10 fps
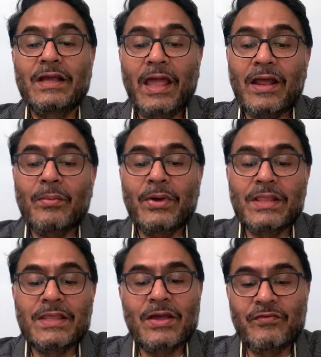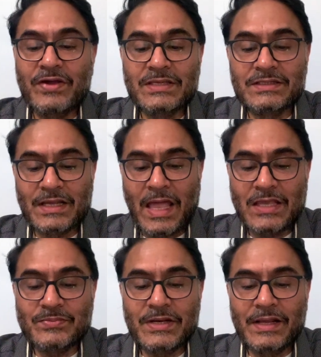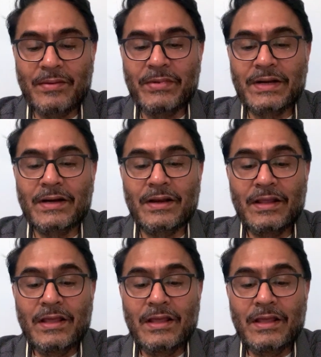and when the offense has been committed.